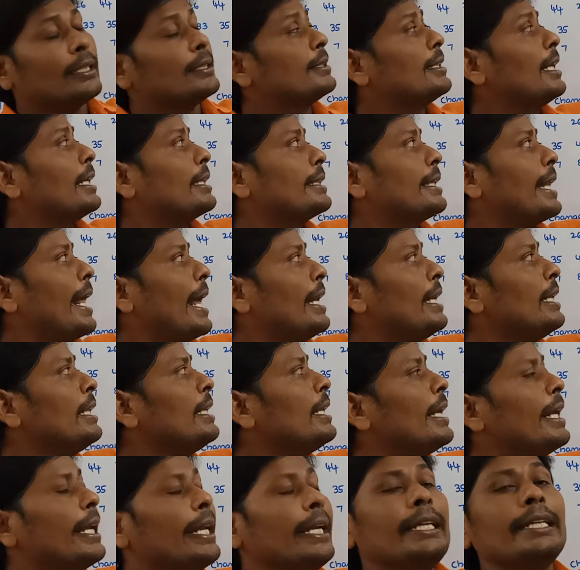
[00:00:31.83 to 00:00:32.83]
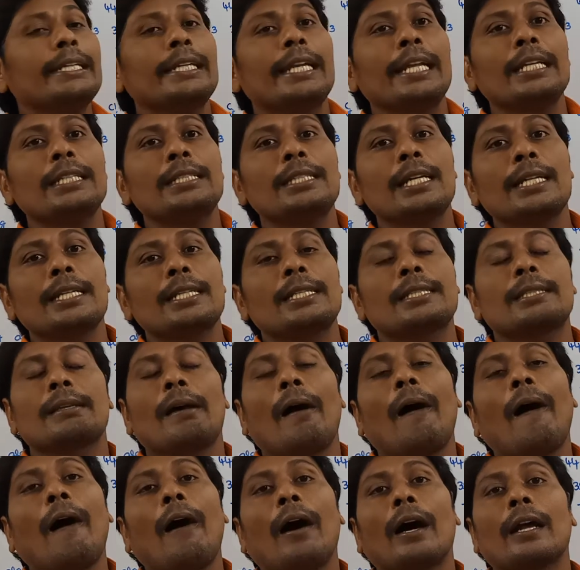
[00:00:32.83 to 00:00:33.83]
The 10
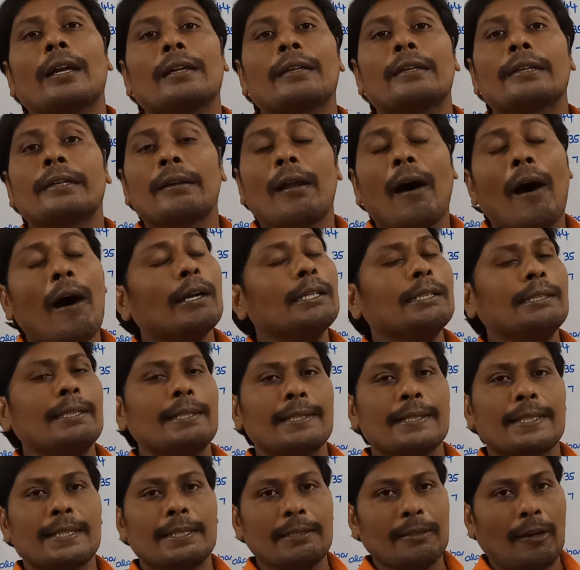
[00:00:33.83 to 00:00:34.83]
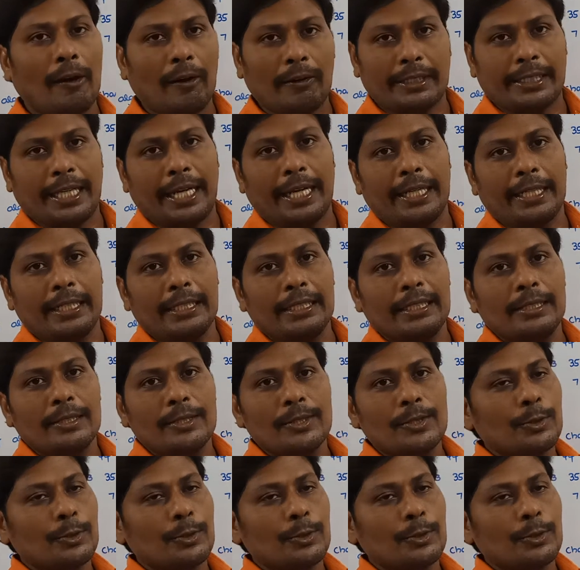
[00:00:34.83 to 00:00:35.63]
integers are not sorted.